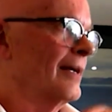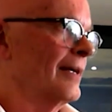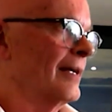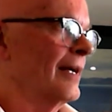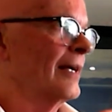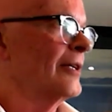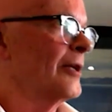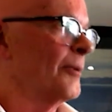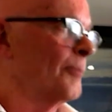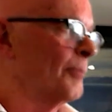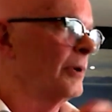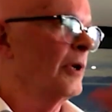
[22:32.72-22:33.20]

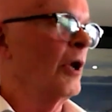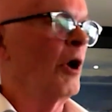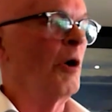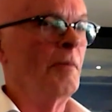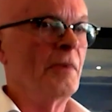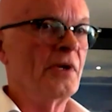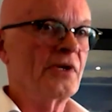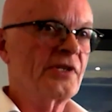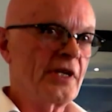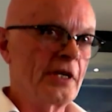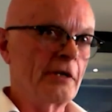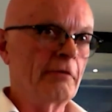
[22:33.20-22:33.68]

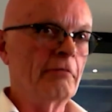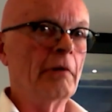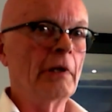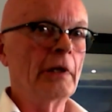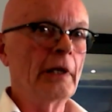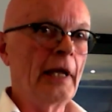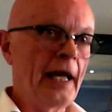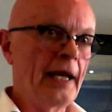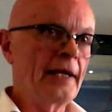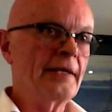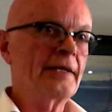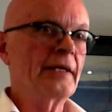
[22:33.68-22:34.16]

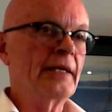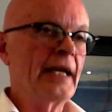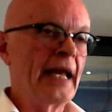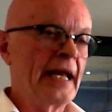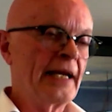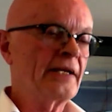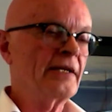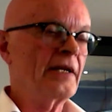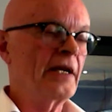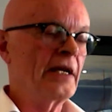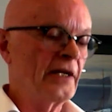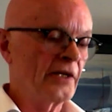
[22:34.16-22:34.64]
diplomacy-related
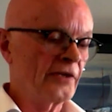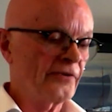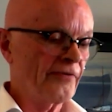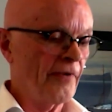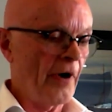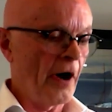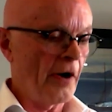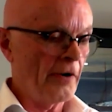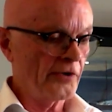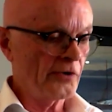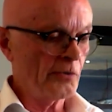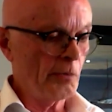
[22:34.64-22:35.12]
entity as
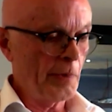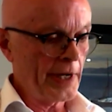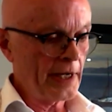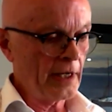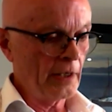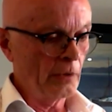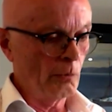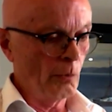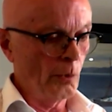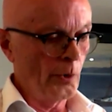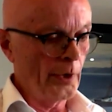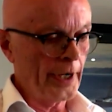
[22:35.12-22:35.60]
far as we
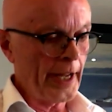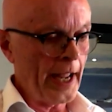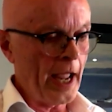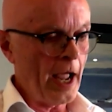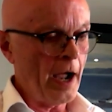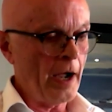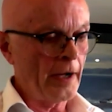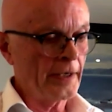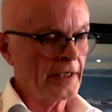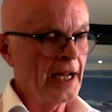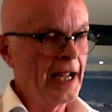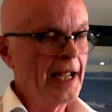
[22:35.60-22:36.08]
can work
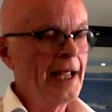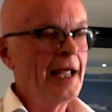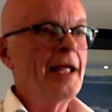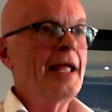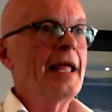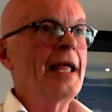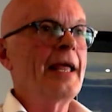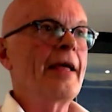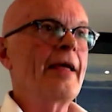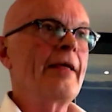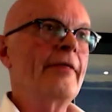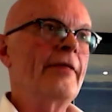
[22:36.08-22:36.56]
out.
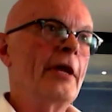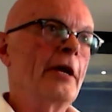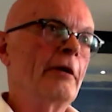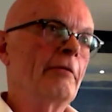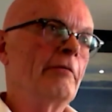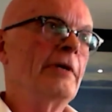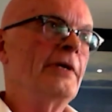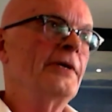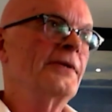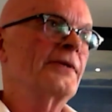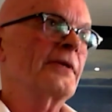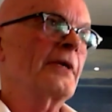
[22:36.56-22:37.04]
There
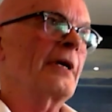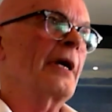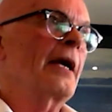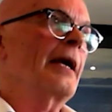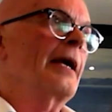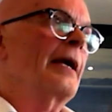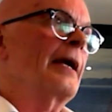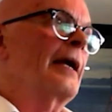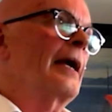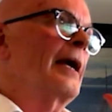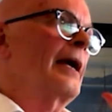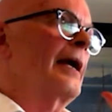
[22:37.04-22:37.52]
is
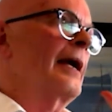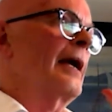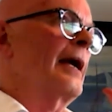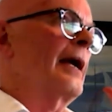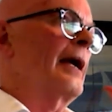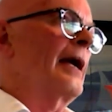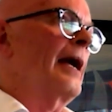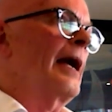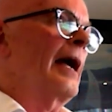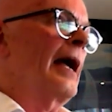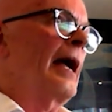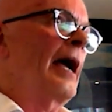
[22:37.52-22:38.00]

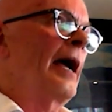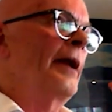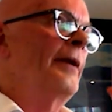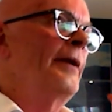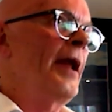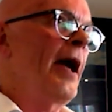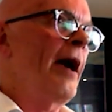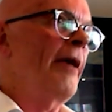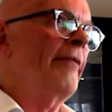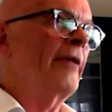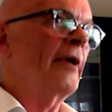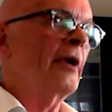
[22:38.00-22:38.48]

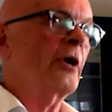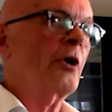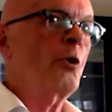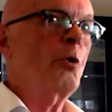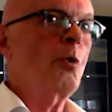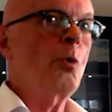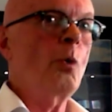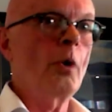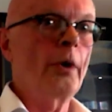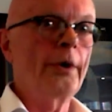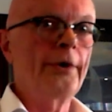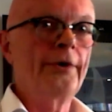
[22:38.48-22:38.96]
another
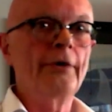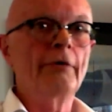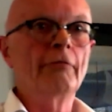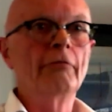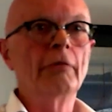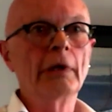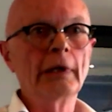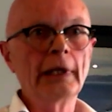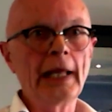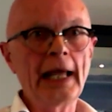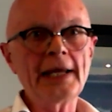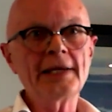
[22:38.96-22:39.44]

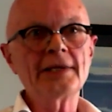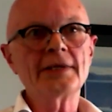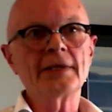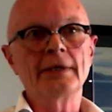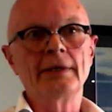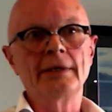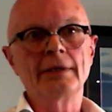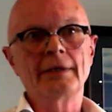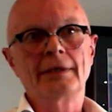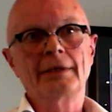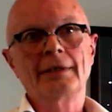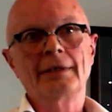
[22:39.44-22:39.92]
Quad-related